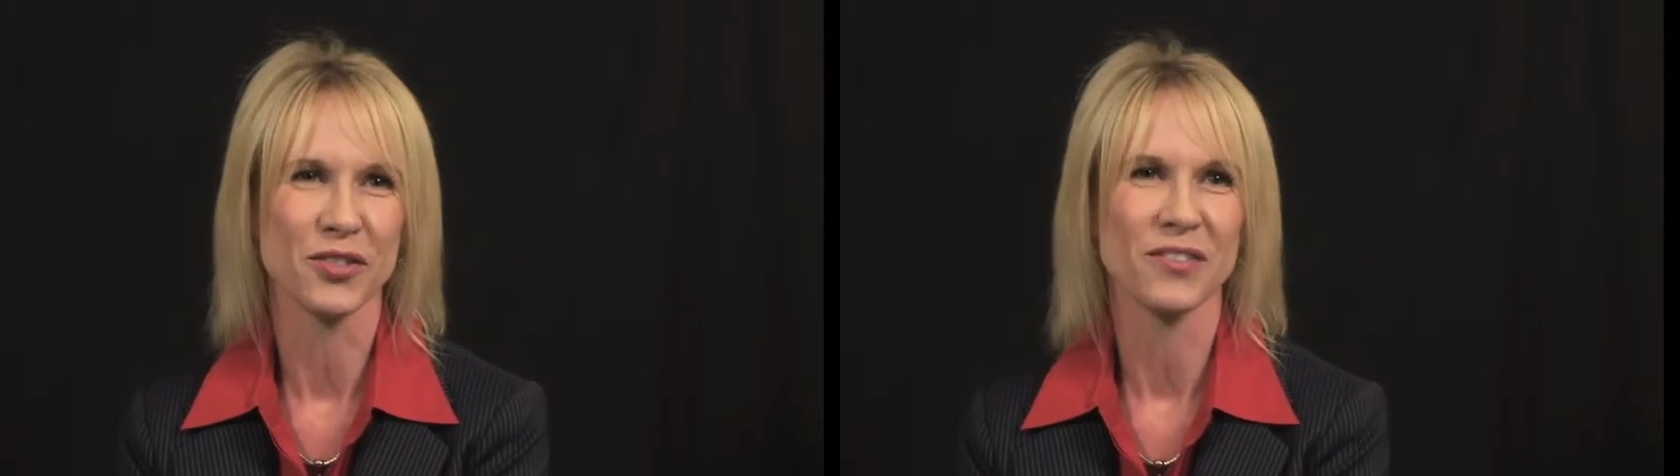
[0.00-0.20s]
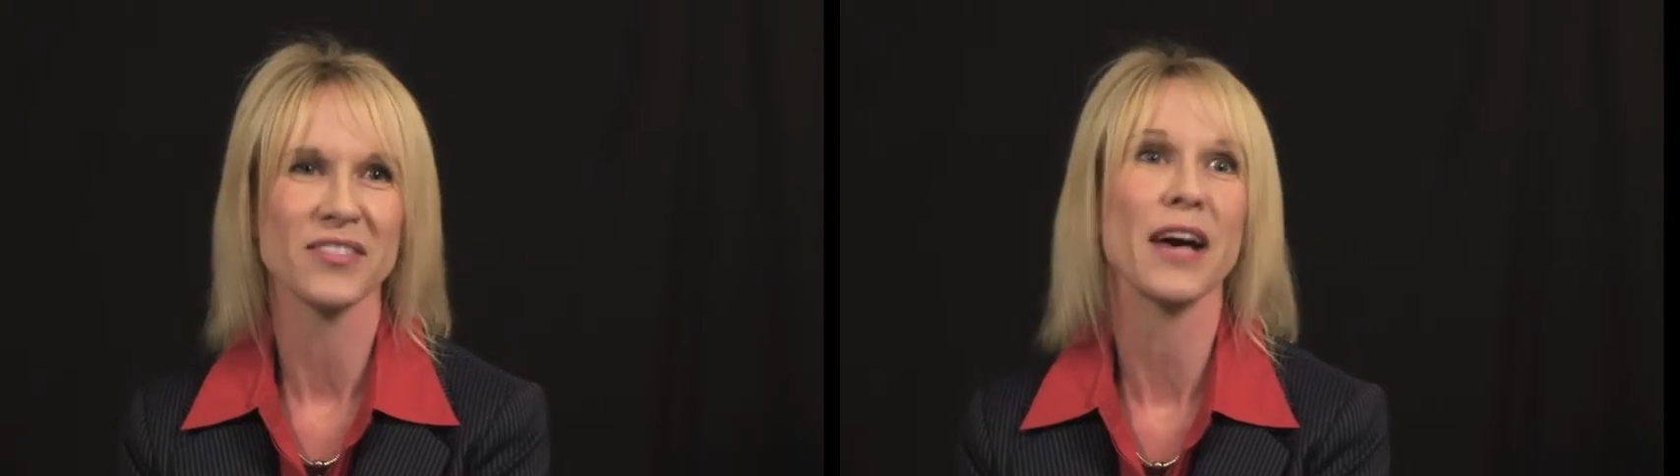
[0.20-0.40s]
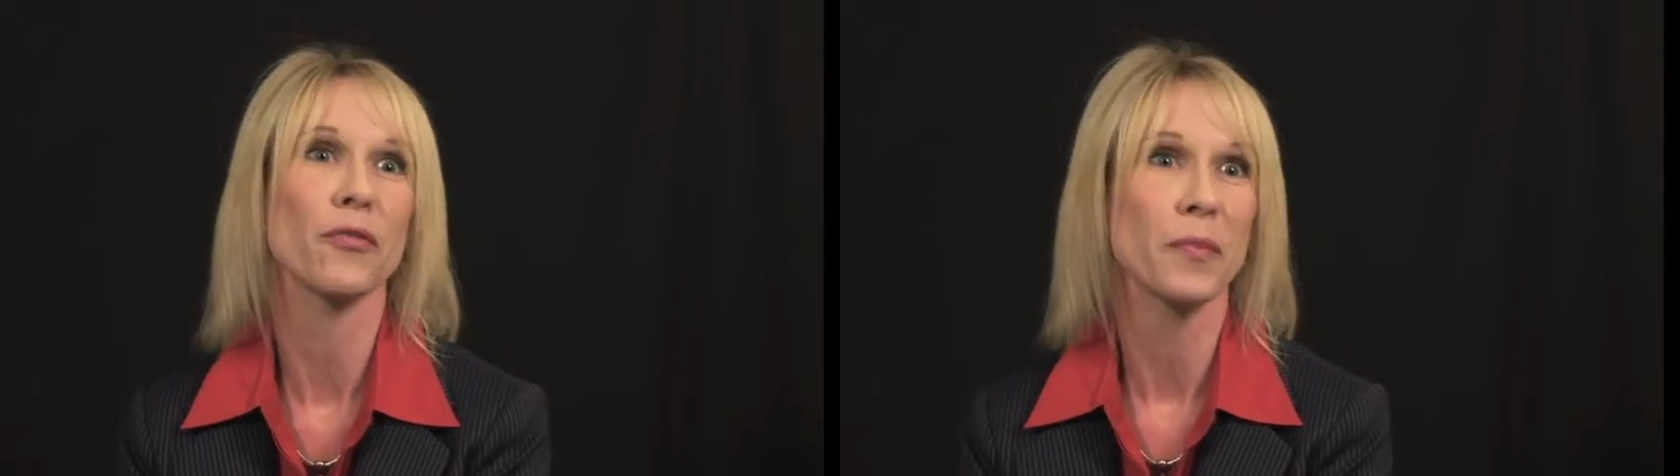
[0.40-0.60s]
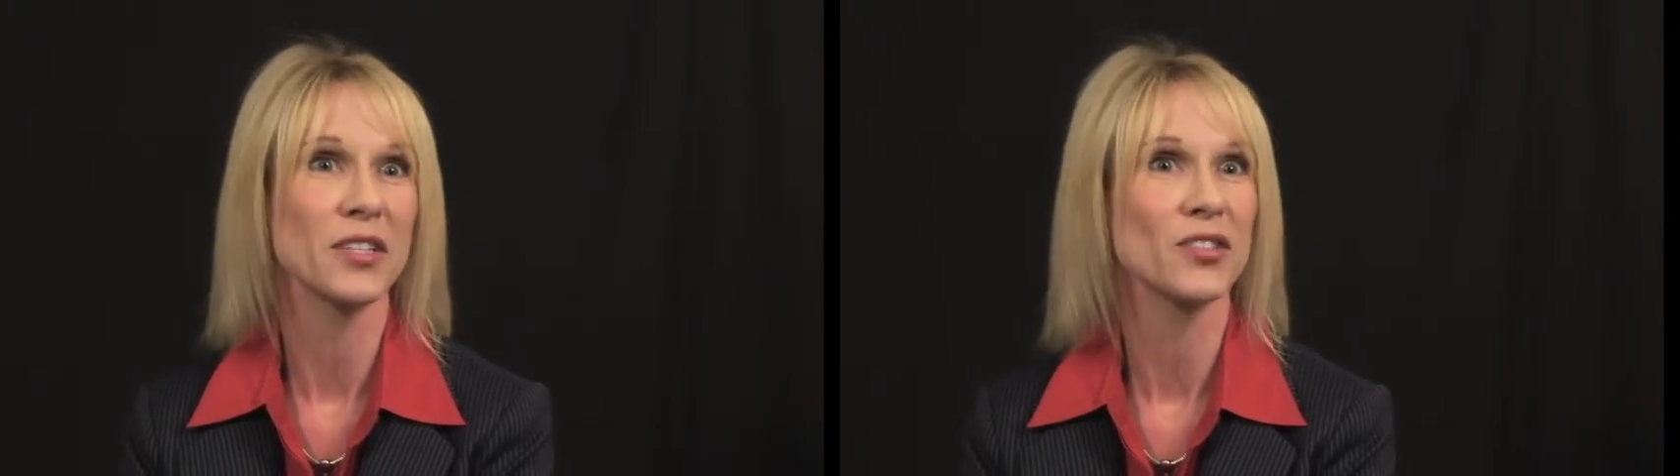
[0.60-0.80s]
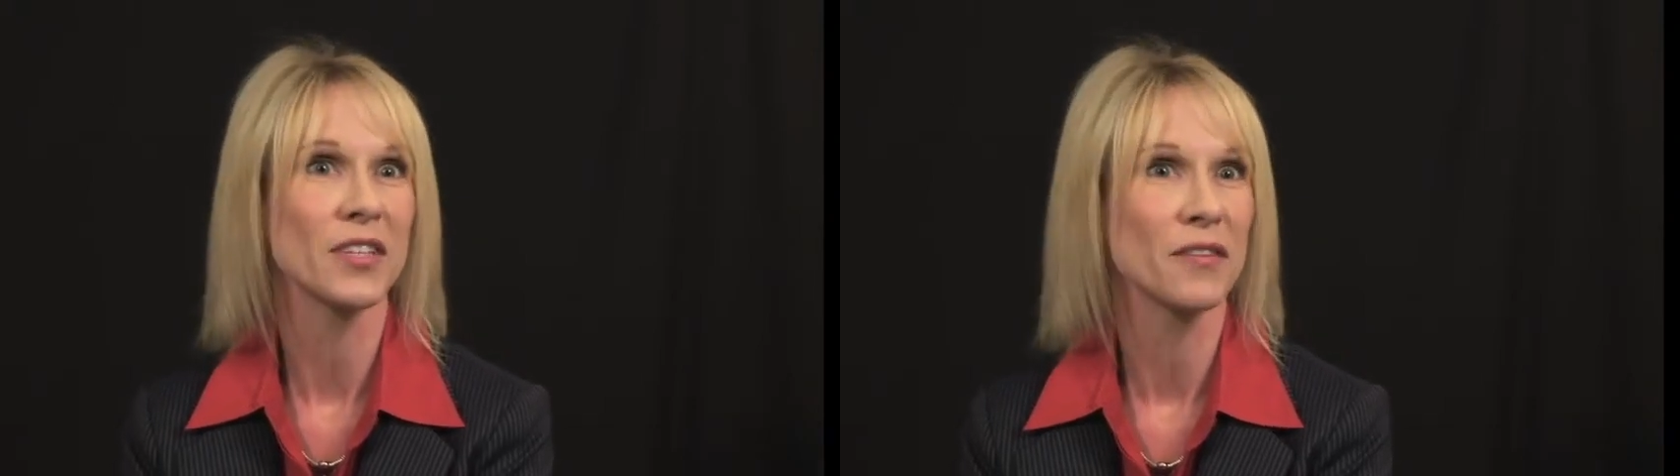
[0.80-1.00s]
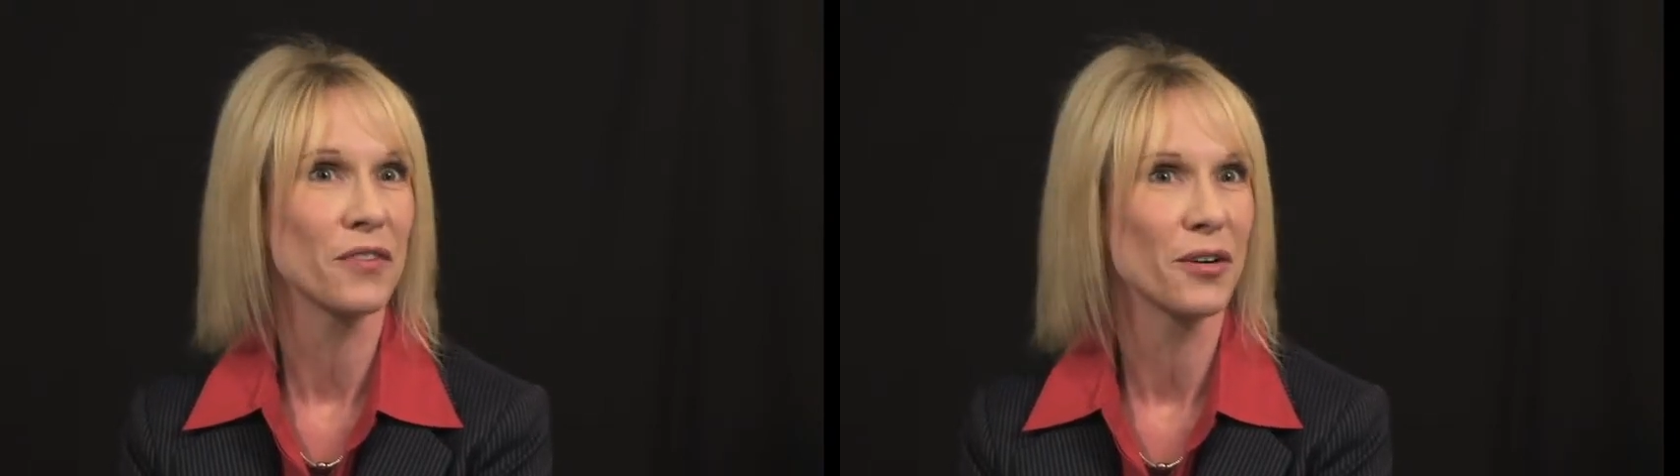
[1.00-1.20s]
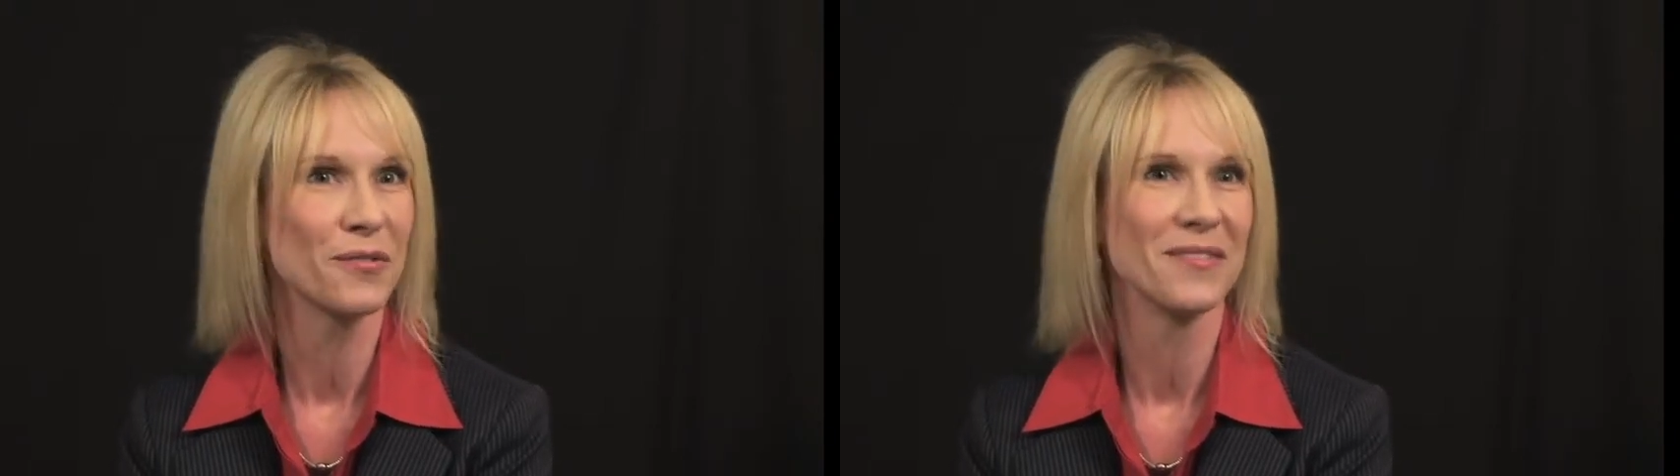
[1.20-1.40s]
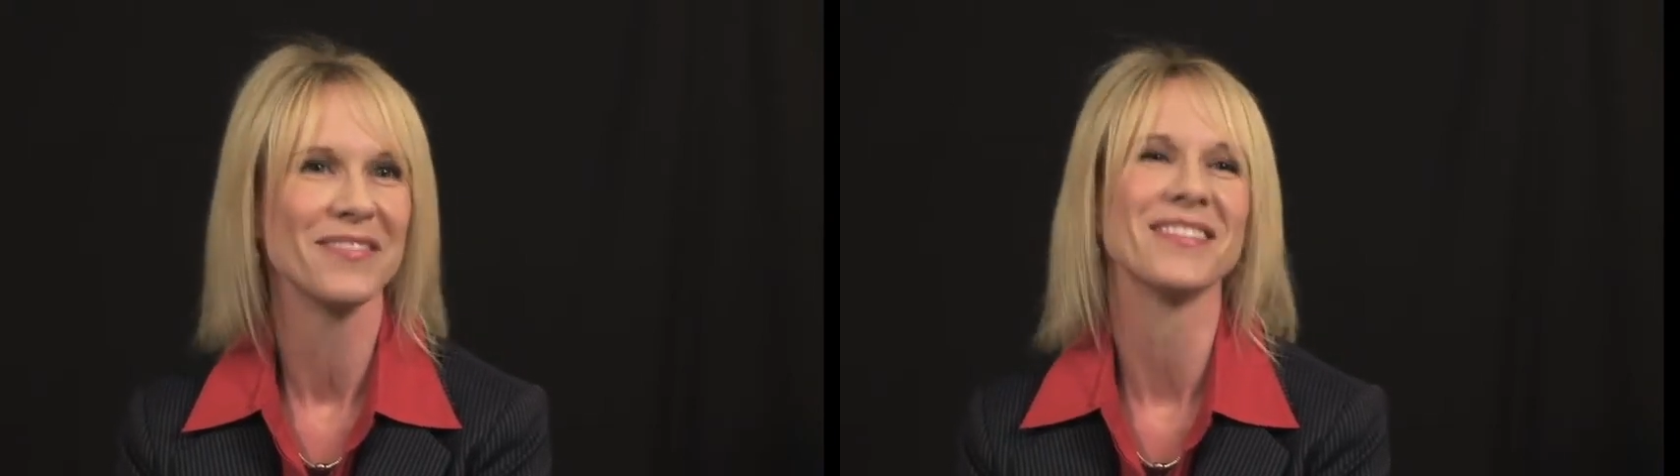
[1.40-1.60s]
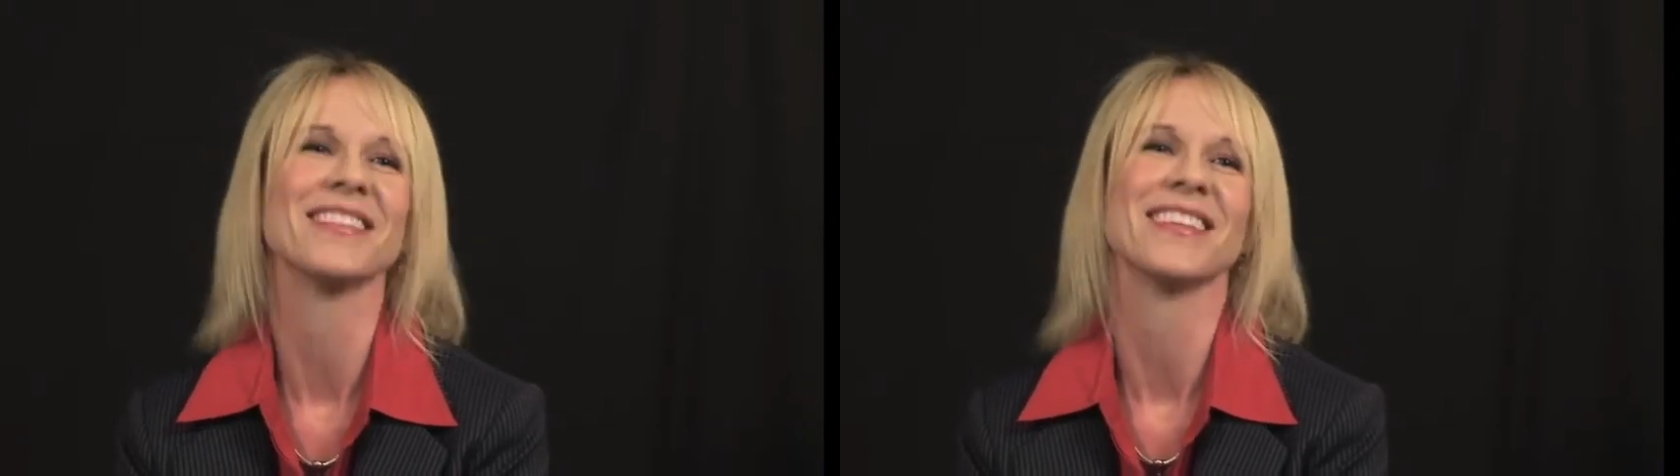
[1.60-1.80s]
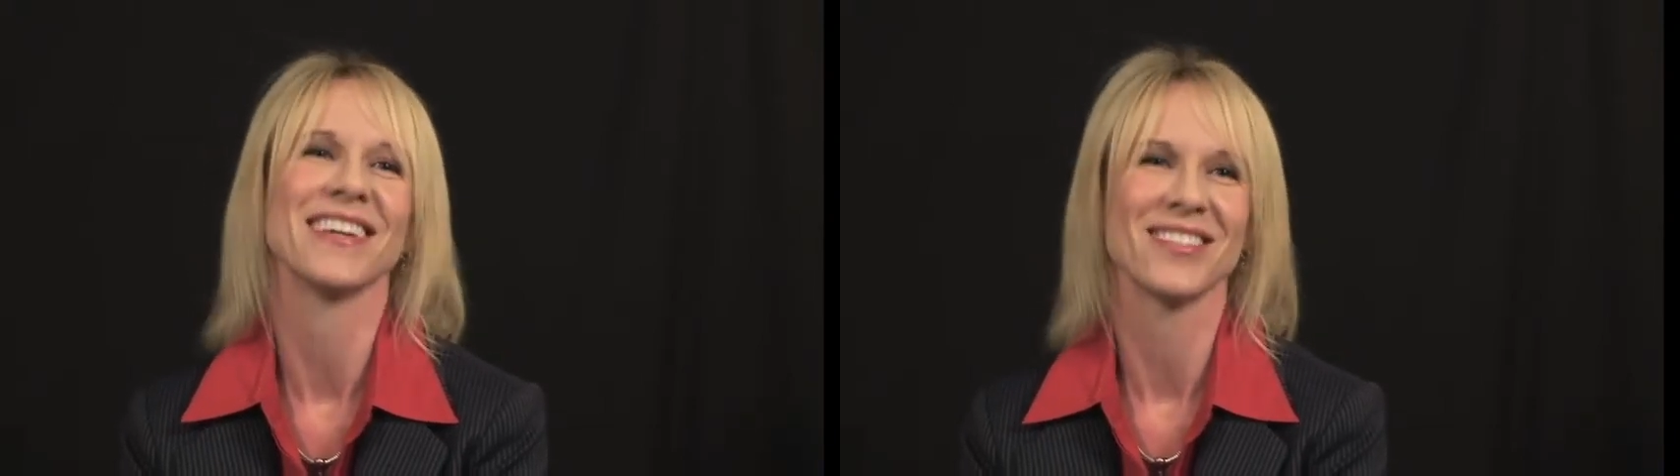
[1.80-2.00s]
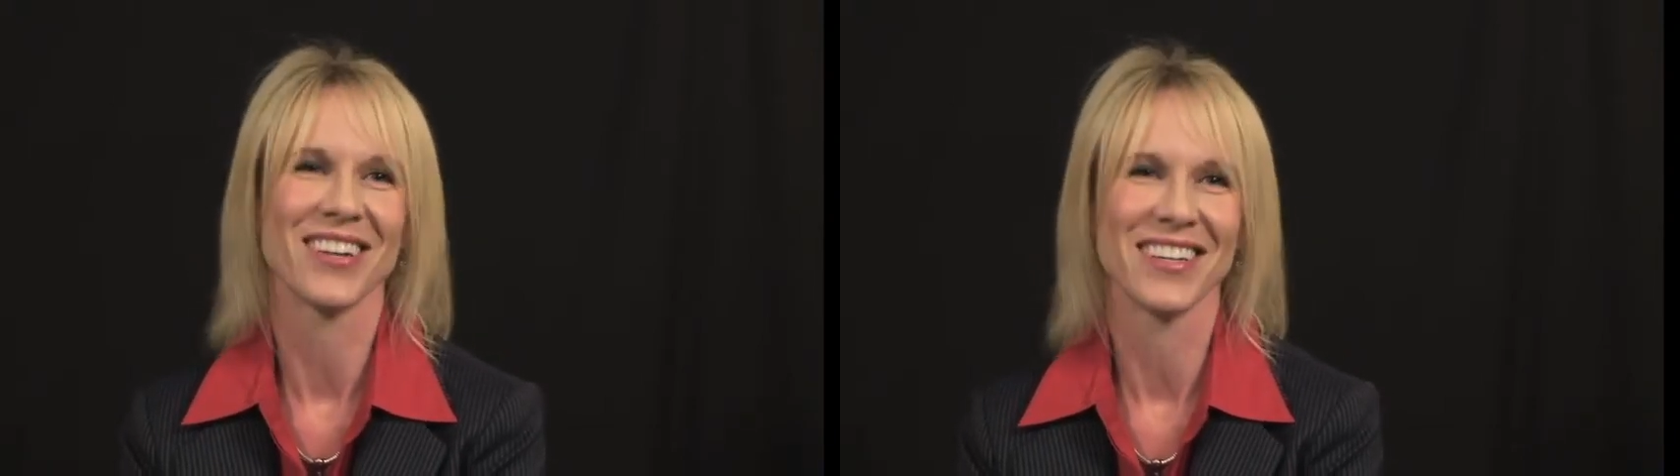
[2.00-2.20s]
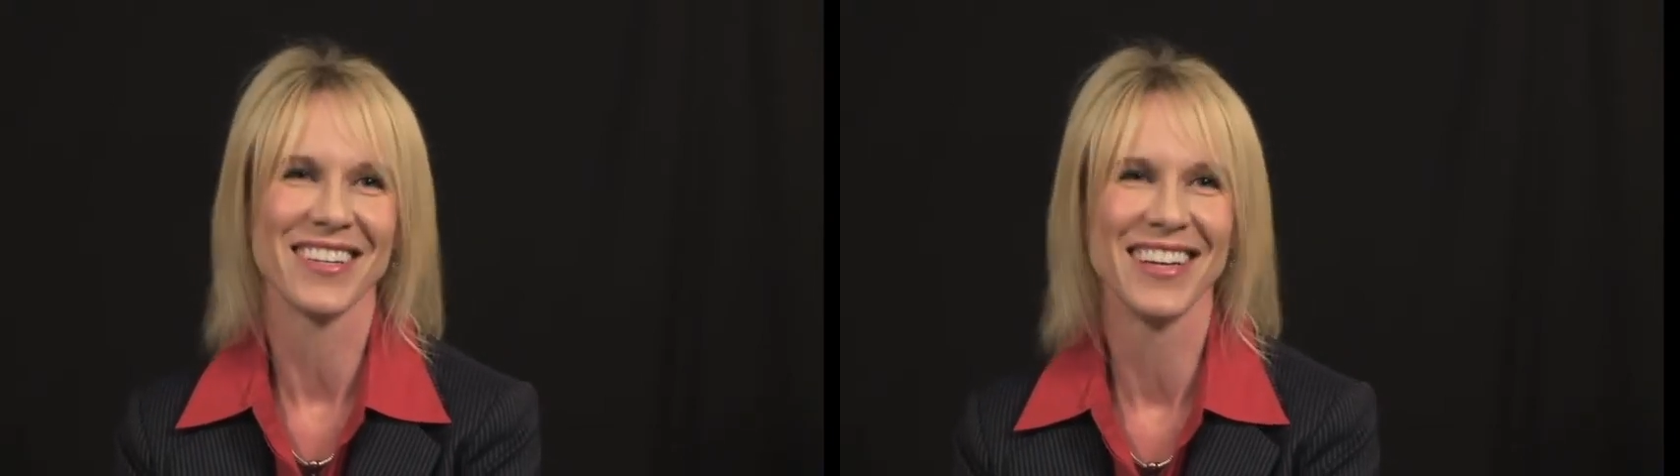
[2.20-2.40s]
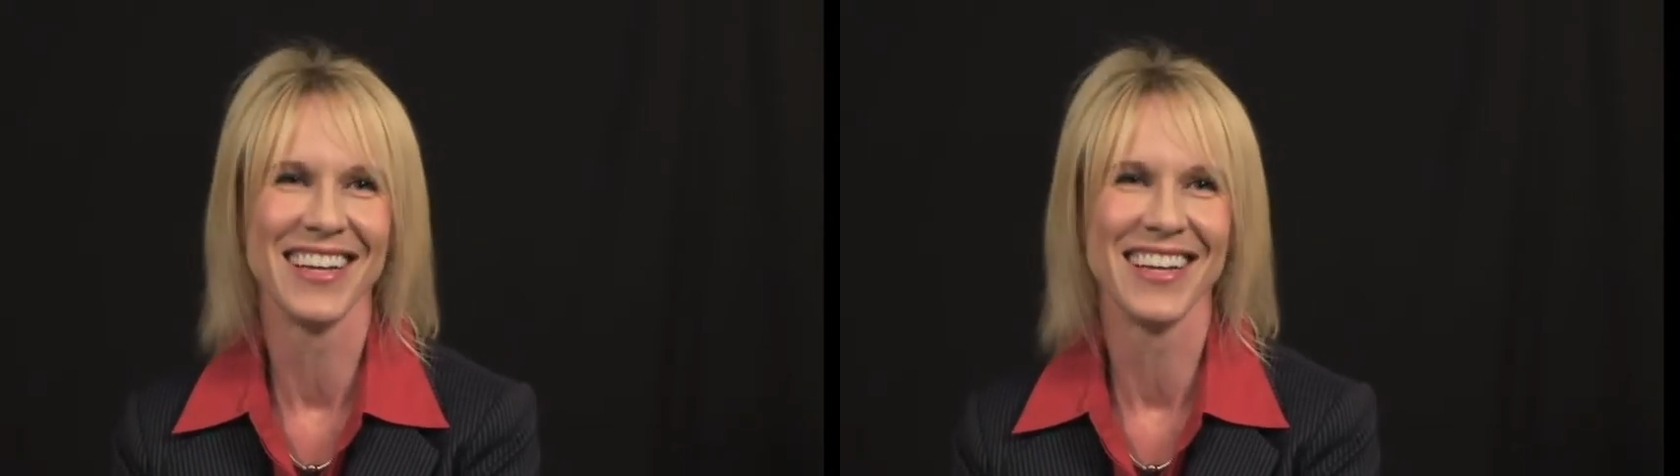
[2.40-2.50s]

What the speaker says: CFO. That's right.